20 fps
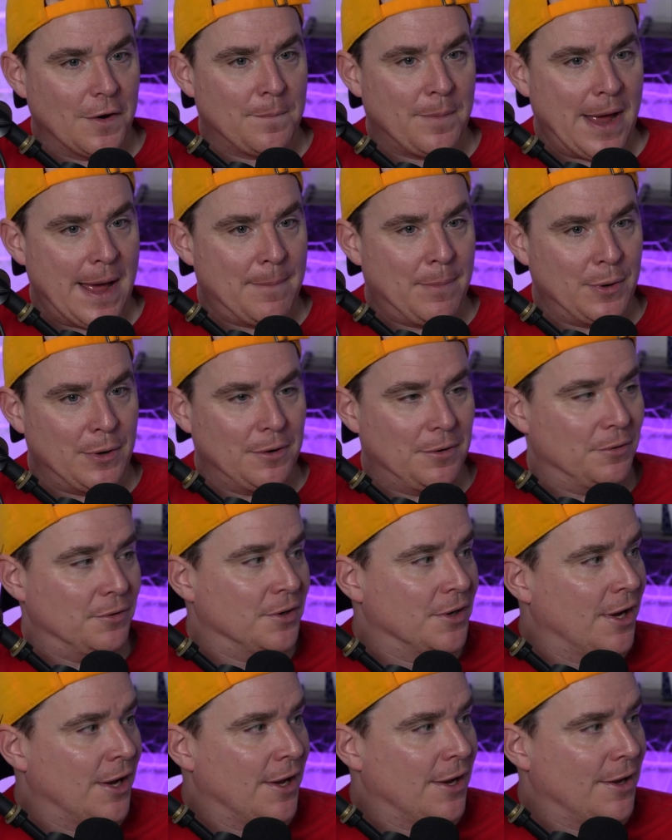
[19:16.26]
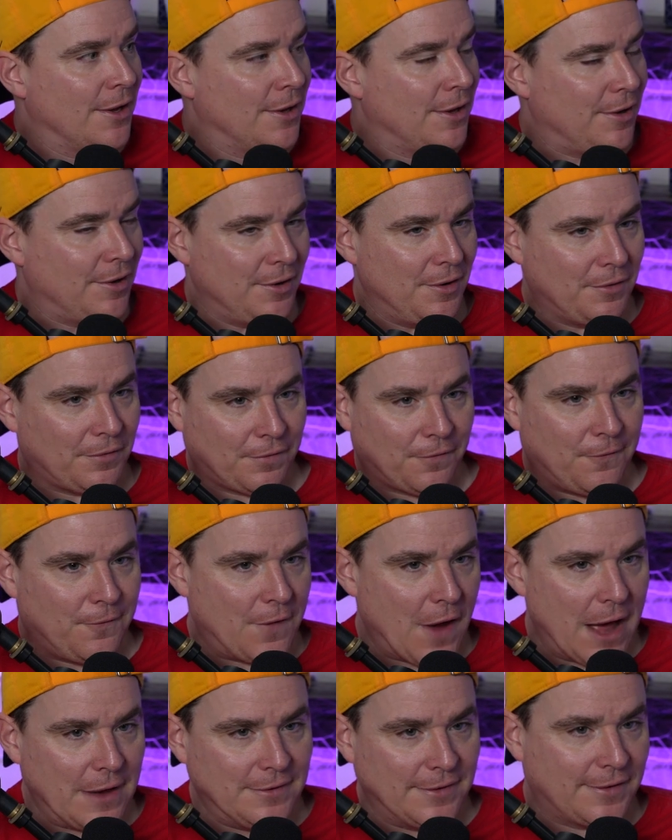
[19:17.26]
baboon in his
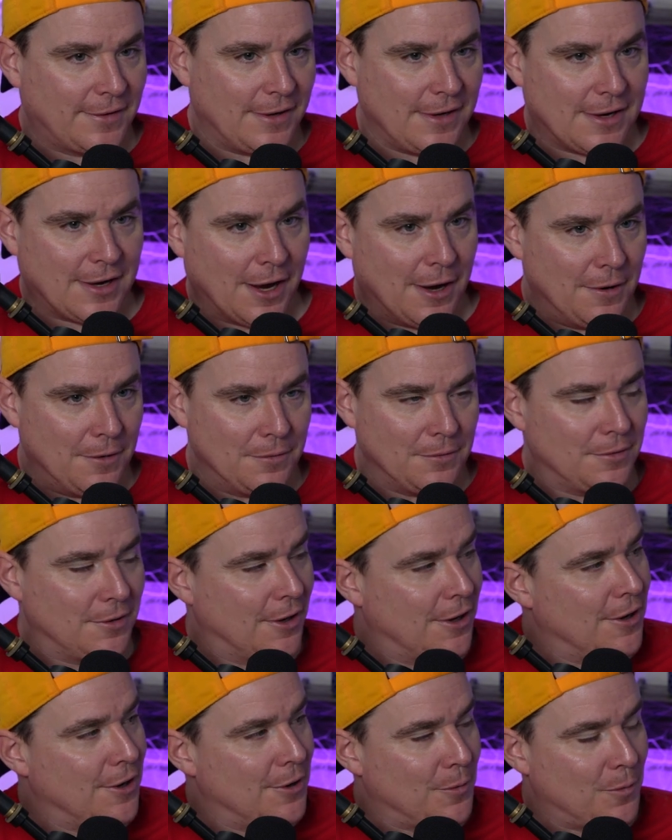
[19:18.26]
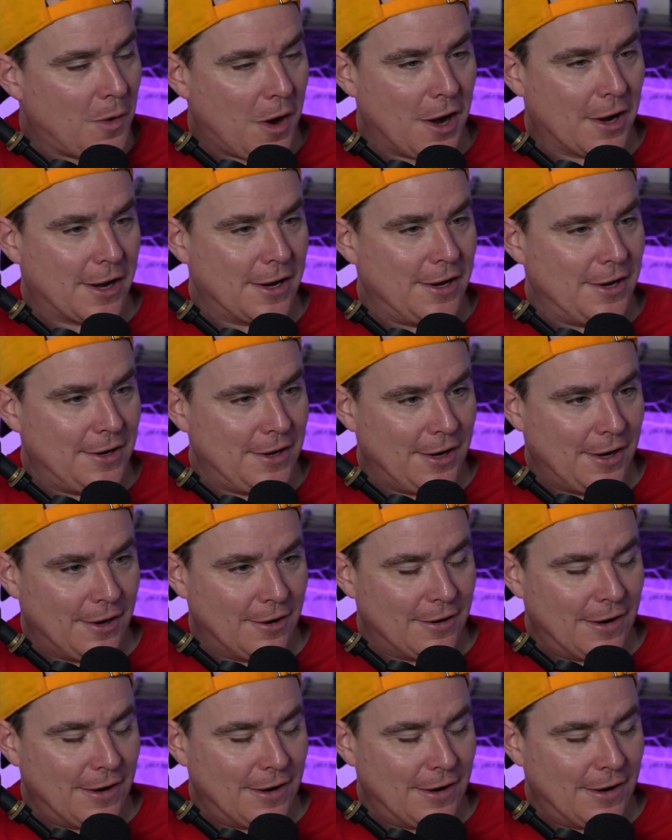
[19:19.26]
fancy coat walking in here.